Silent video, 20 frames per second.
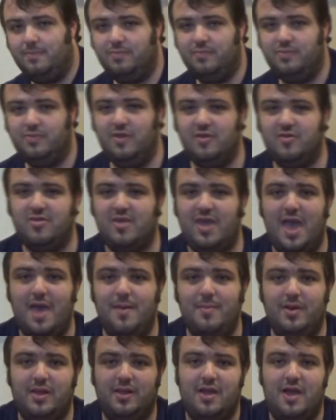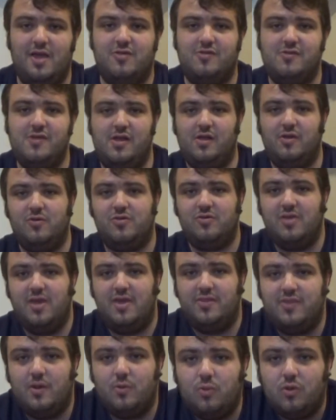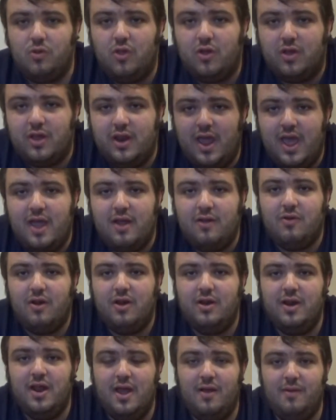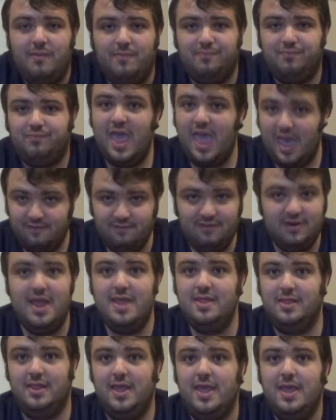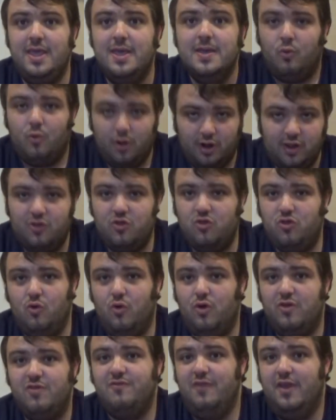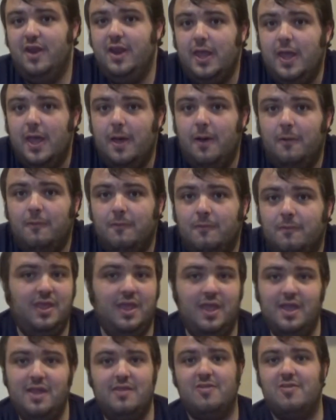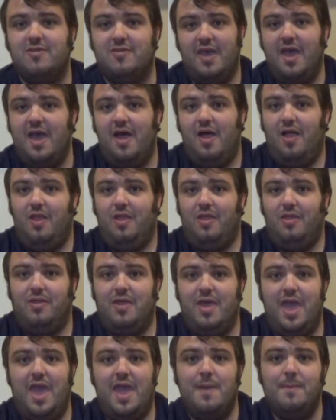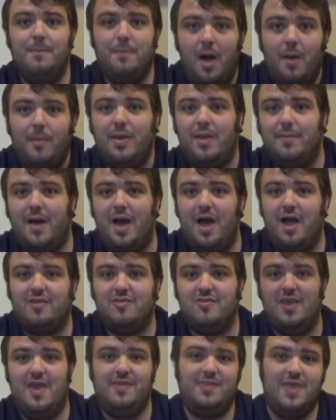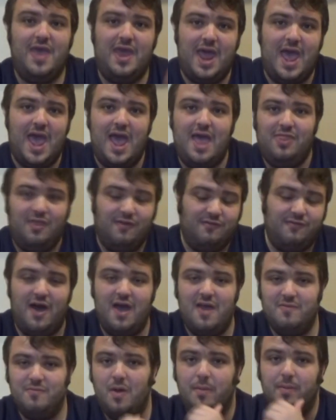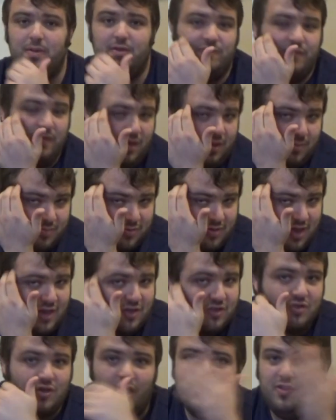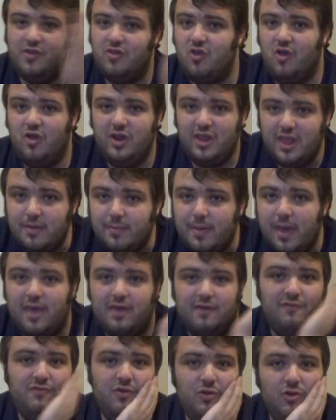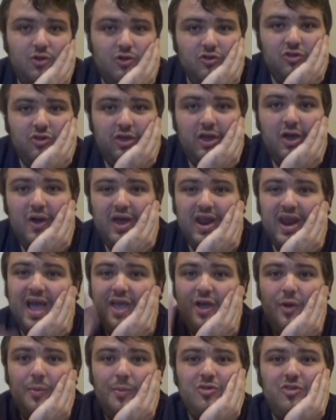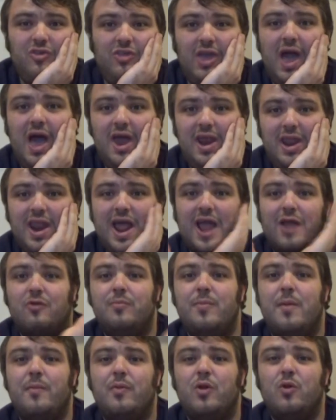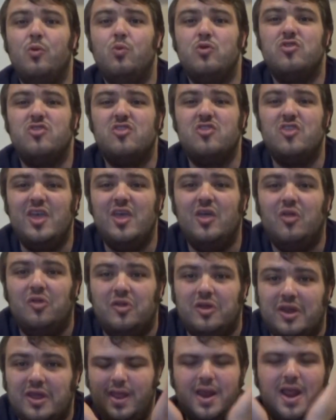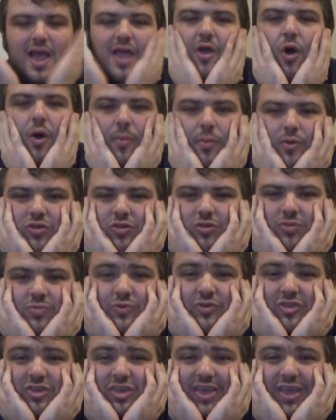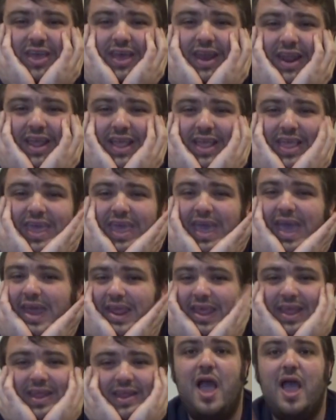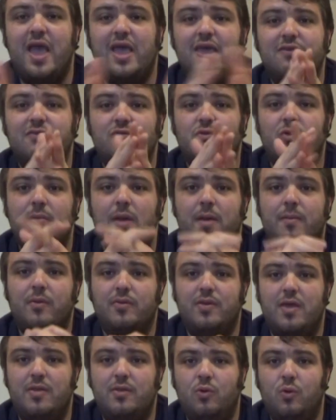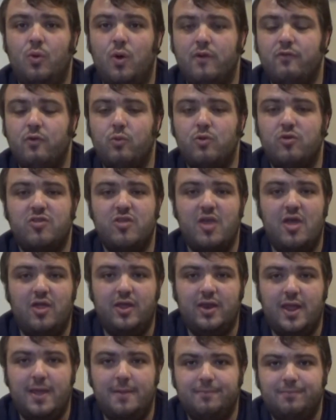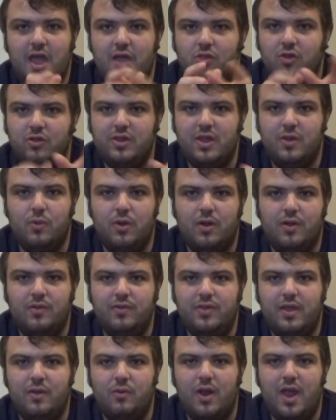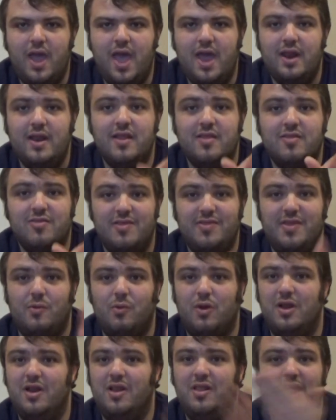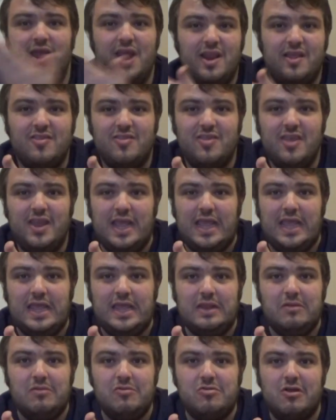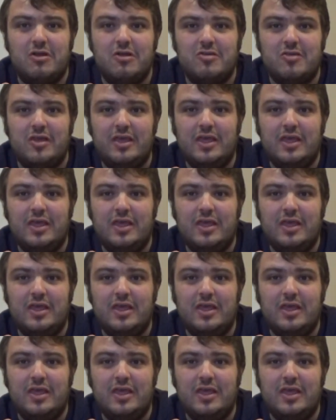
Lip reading: this Abbott and Costello set that we're looking at right now, evidently, Critics' Choice Video did sell a Mummy box set that had the 5 Mummy films. I saw this on eBay a few years ago, and I almost got it. I remember it was sealed, and I almost was gonna get it. I even remember that whoever was selling it, I looked at where they were at, and it said they were in Atlantic City, New Jersey.